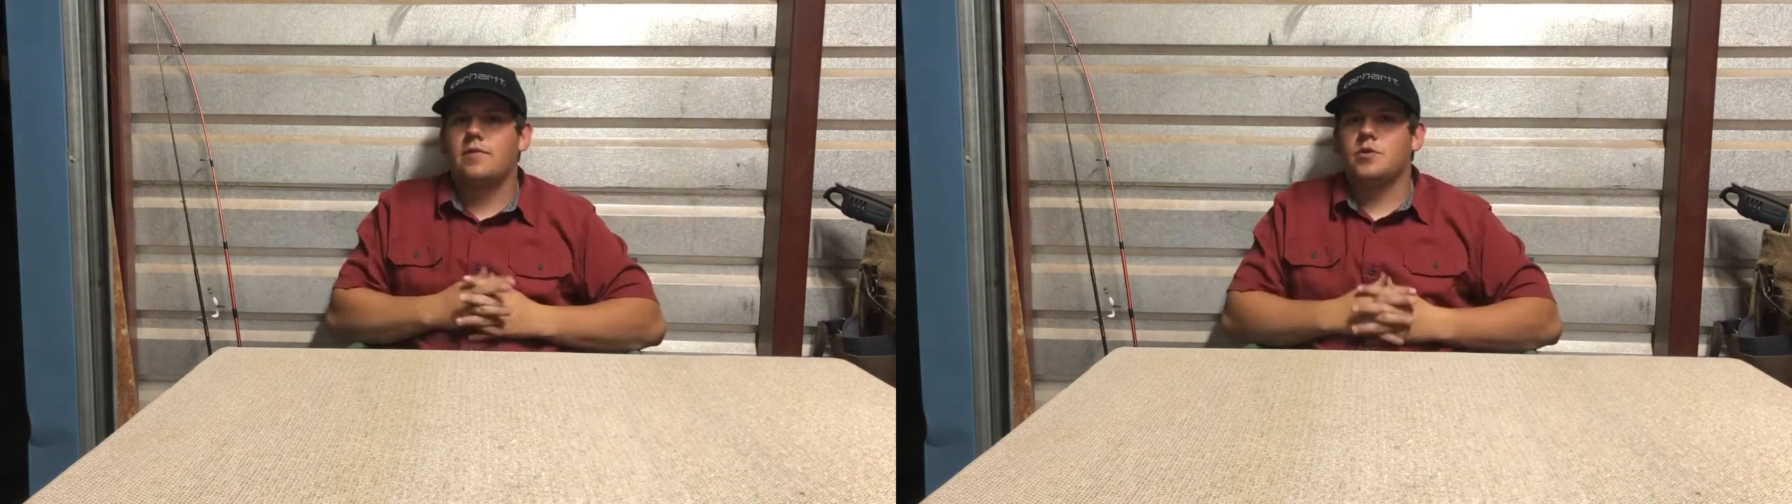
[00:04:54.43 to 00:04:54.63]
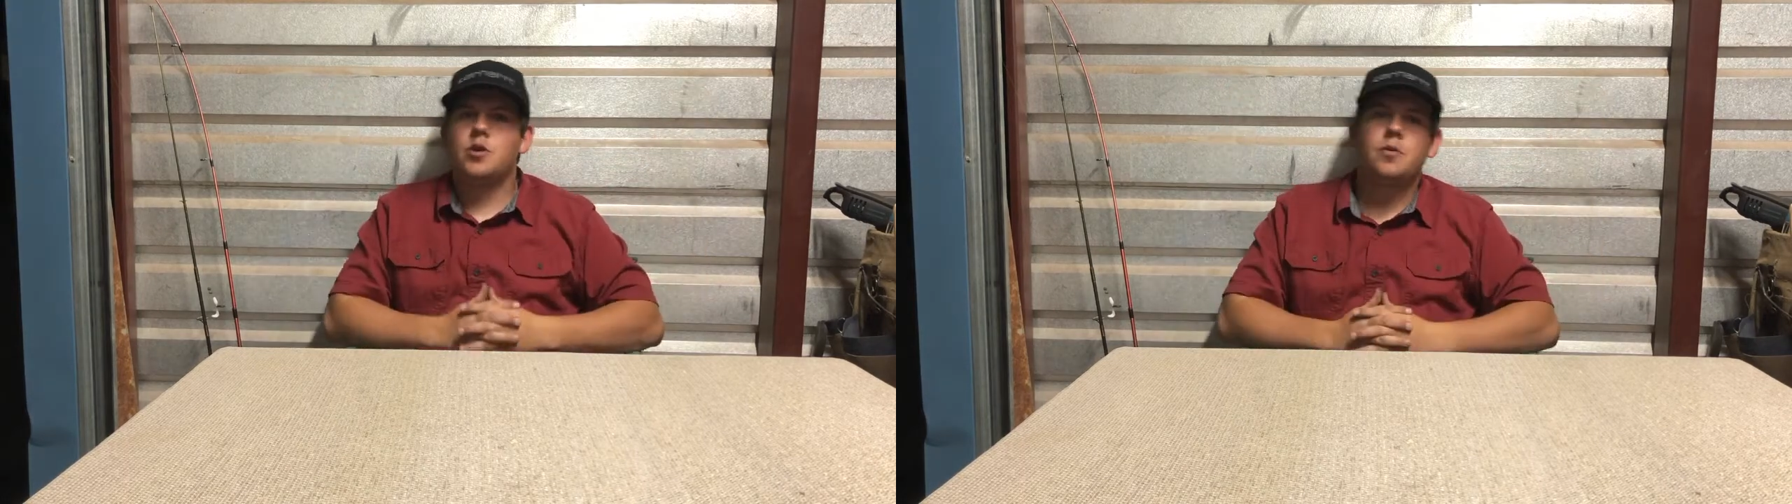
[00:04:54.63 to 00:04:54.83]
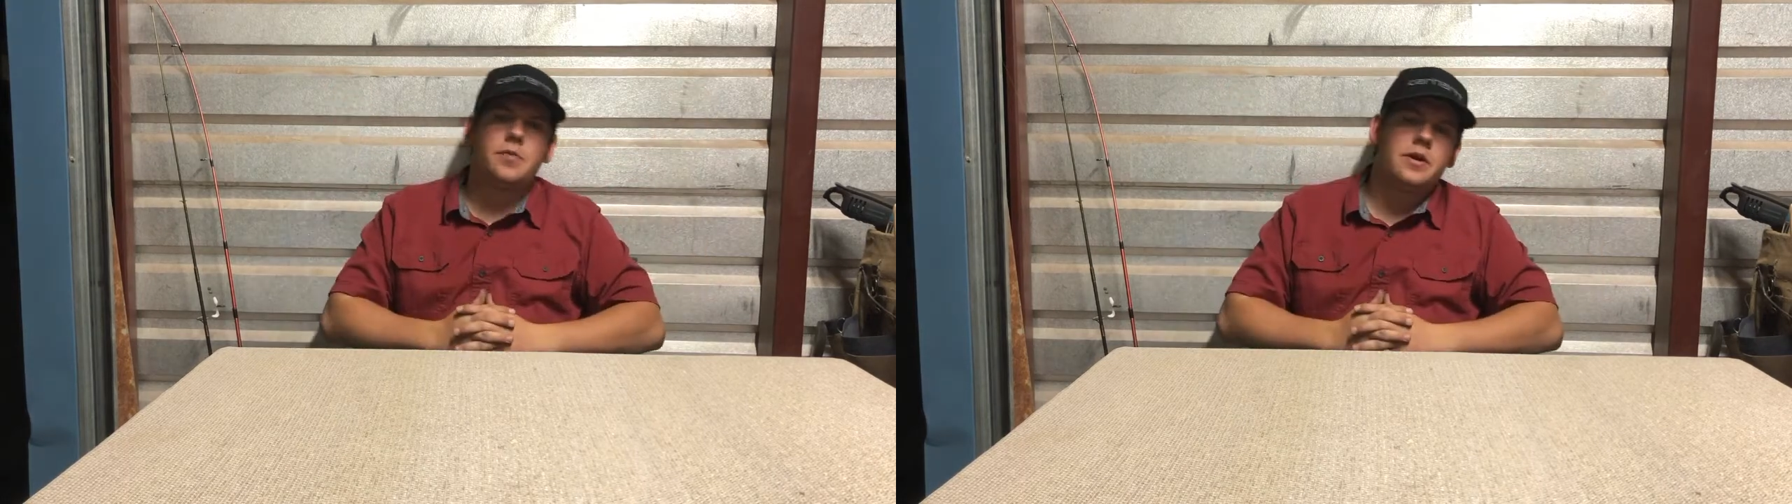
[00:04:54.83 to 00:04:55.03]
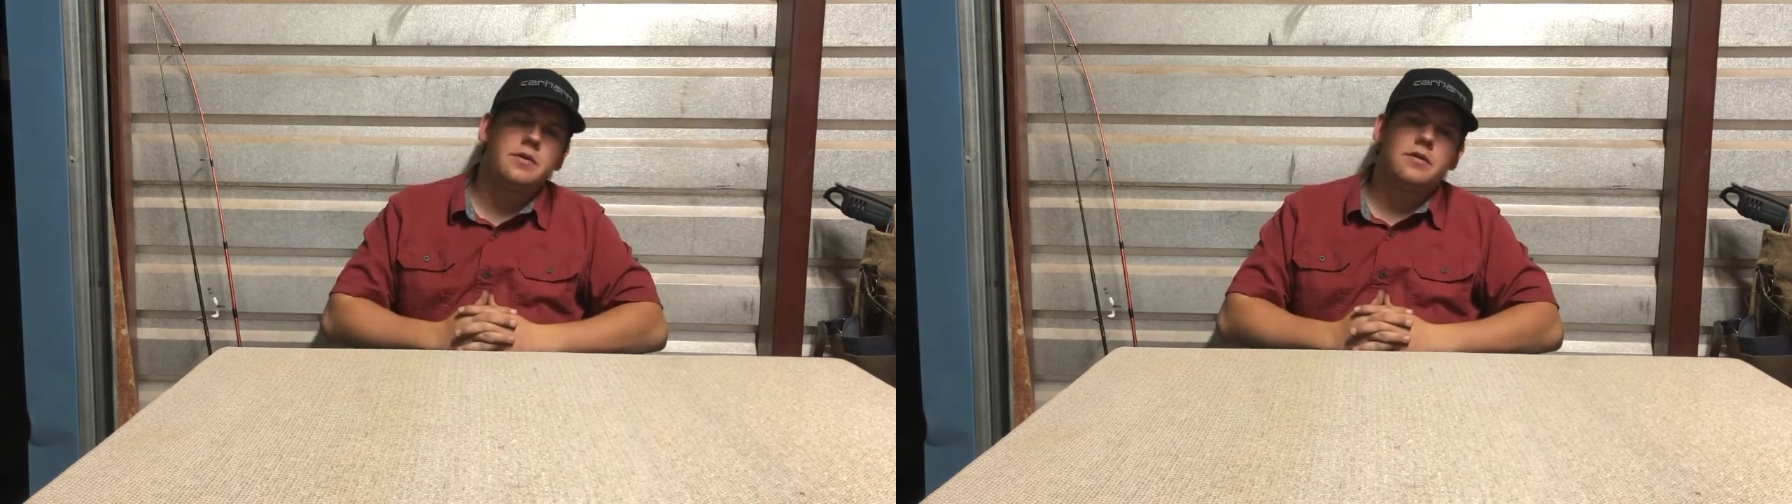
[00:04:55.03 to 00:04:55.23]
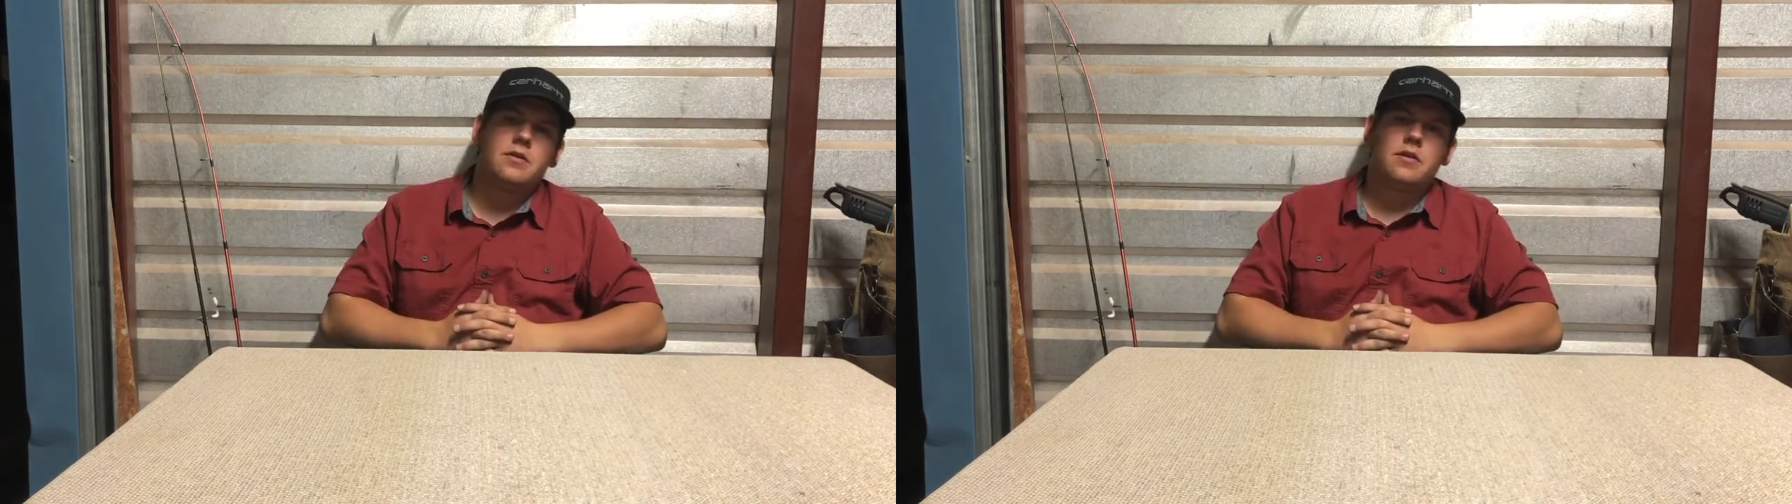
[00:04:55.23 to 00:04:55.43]
I'm stupid.
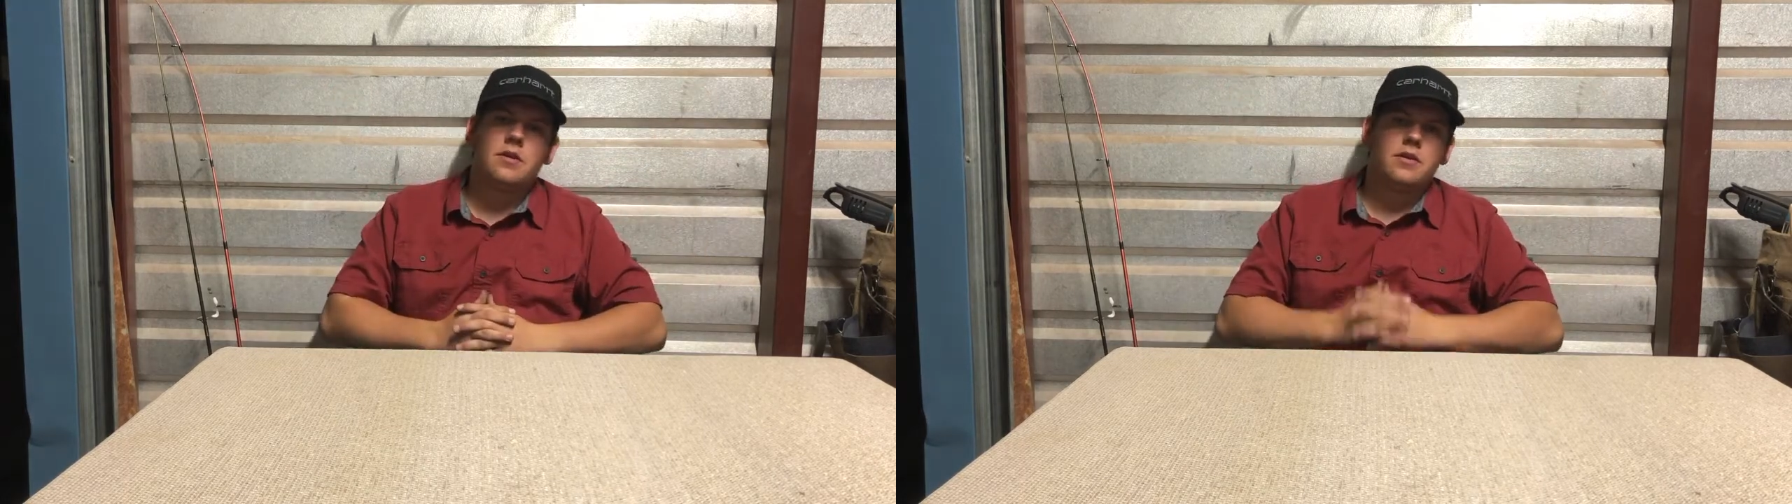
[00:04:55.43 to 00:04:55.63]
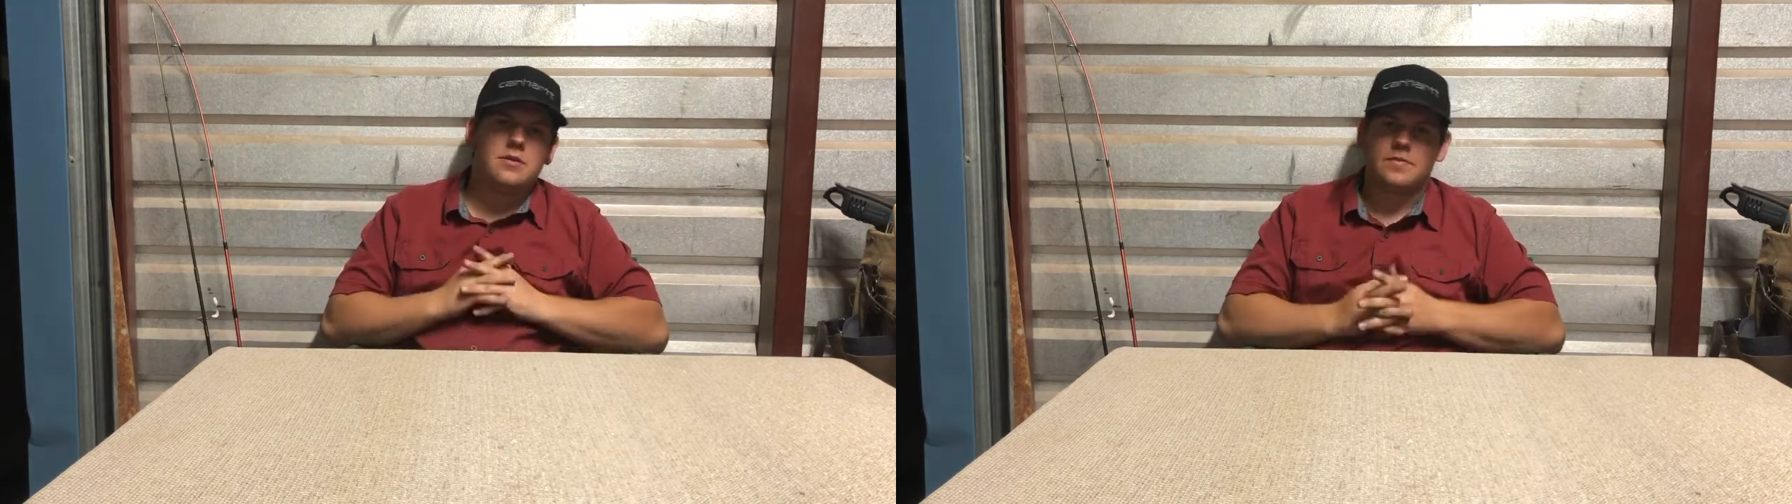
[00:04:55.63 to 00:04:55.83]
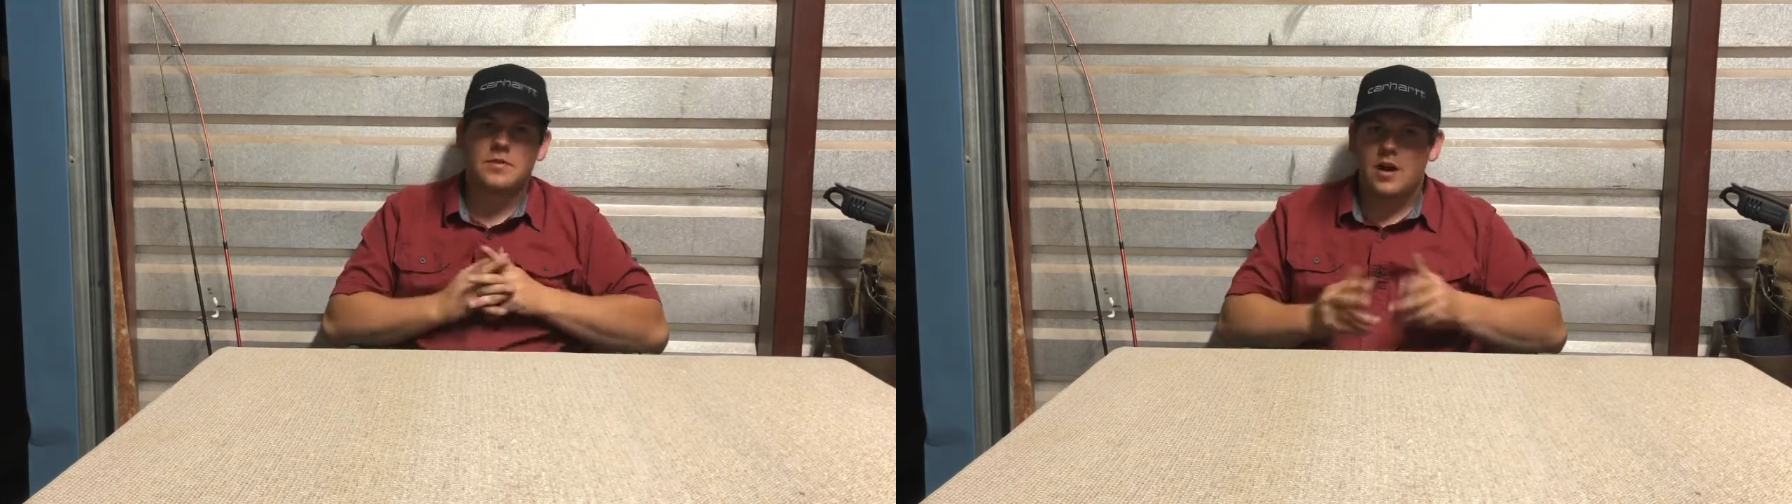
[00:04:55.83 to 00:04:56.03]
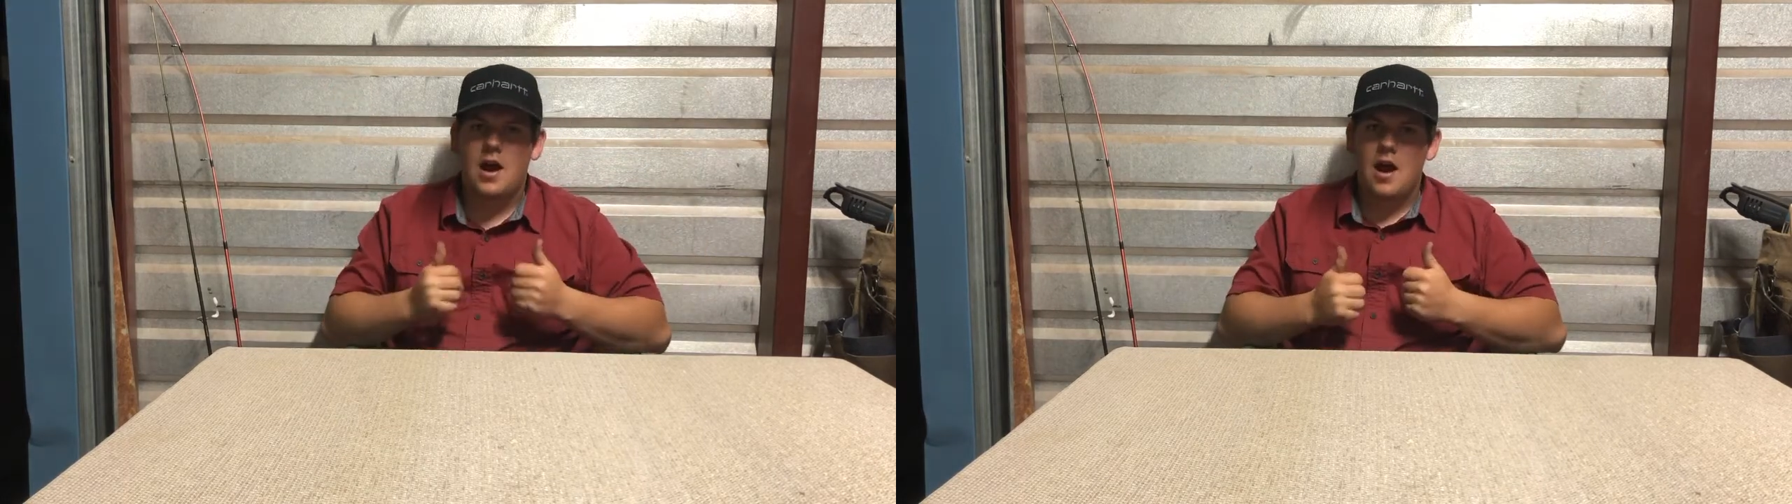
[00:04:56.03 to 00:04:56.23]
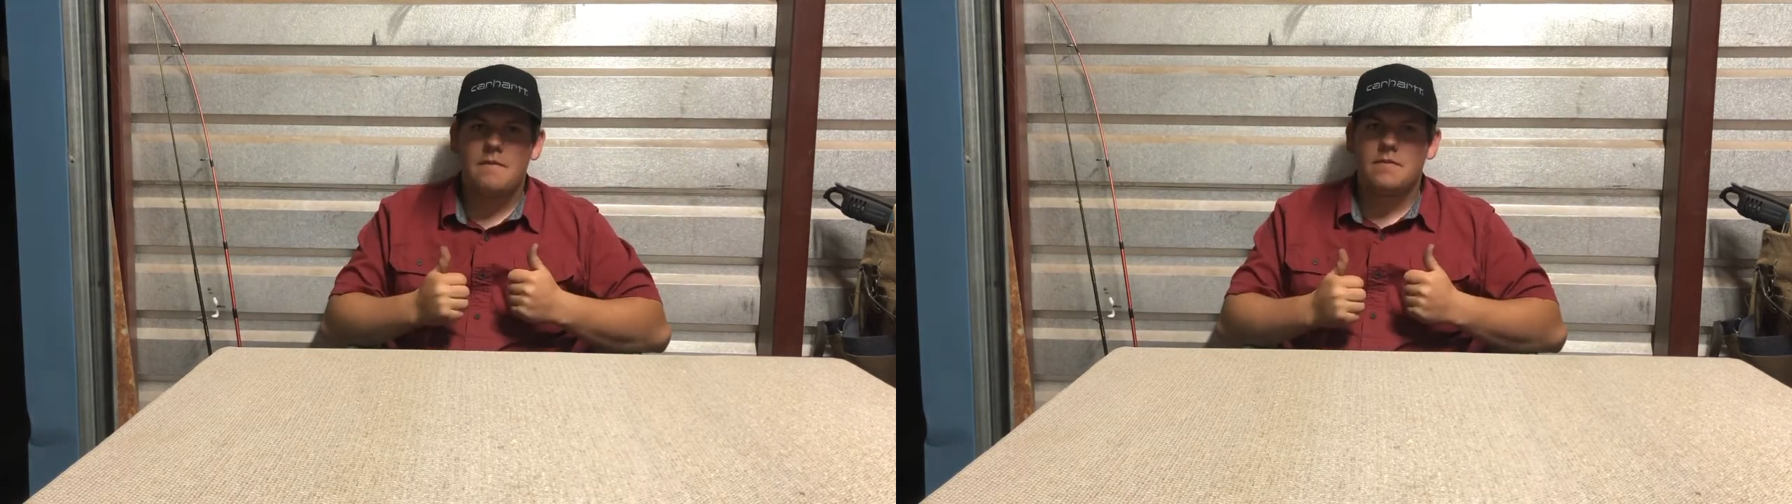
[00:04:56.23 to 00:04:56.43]

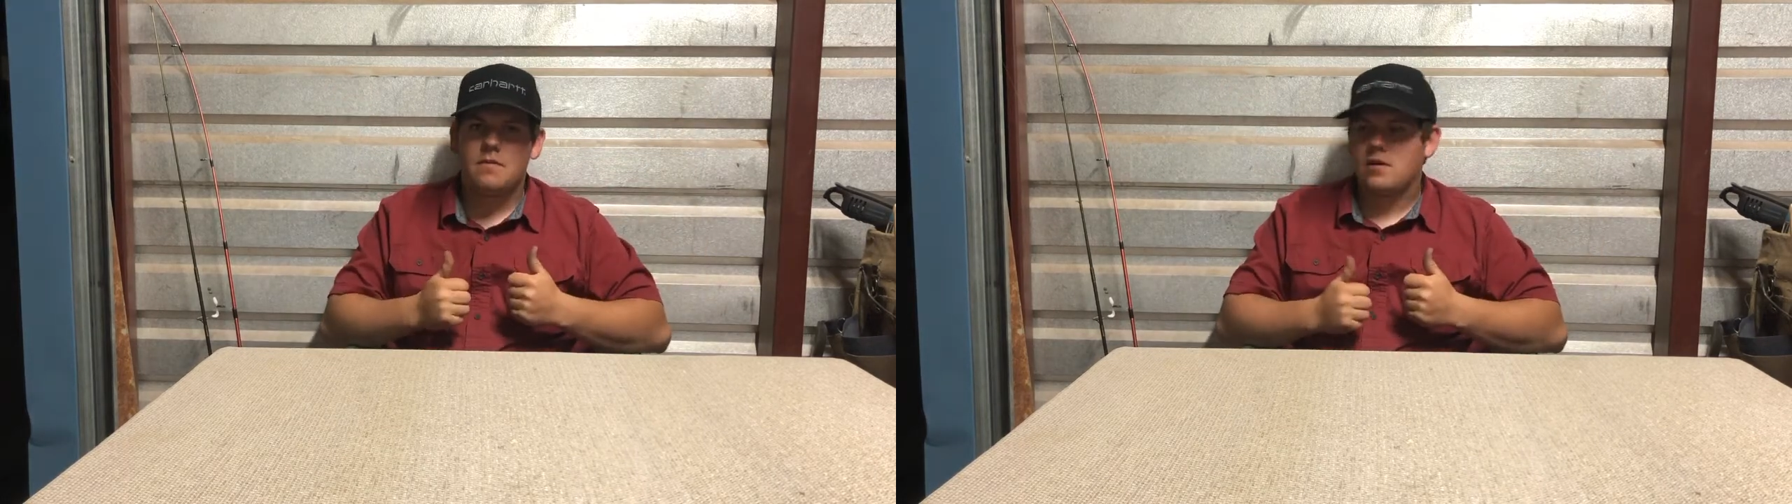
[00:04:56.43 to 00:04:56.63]
Subscribe.